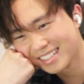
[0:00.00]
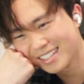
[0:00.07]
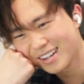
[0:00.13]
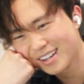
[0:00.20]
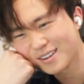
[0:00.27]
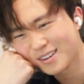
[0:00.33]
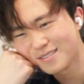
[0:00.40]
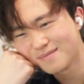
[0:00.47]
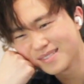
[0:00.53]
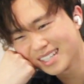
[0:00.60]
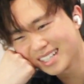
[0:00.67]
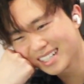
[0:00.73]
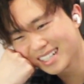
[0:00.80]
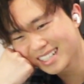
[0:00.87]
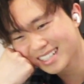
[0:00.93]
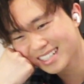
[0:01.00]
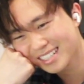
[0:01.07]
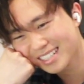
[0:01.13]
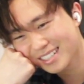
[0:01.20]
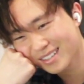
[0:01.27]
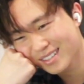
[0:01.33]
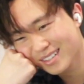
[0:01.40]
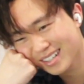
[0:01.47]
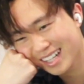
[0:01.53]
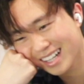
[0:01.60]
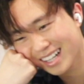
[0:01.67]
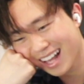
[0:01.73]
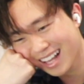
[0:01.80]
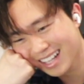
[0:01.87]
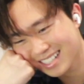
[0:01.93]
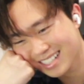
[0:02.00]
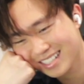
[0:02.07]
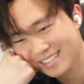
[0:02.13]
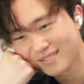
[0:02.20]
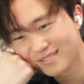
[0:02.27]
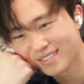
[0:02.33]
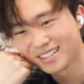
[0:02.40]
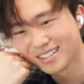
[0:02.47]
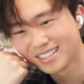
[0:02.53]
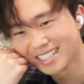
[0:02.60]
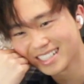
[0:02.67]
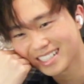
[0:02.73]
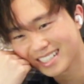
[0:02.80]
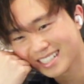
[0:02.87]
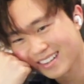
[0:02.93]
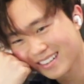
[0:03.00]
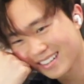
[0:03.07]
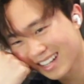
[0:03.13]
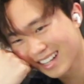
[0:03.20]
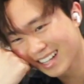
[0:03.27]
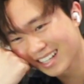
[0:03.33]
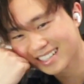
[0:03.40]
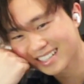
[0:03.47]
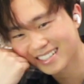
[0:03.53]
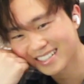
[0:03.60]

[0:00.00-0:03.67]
yo, Mion is so classy, bro. She's so like,